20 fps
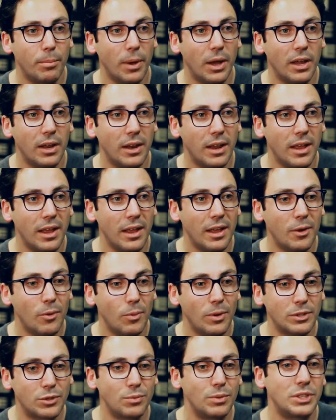but
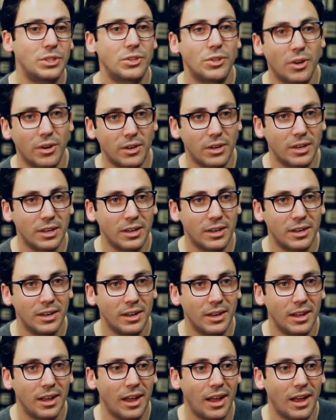once we started,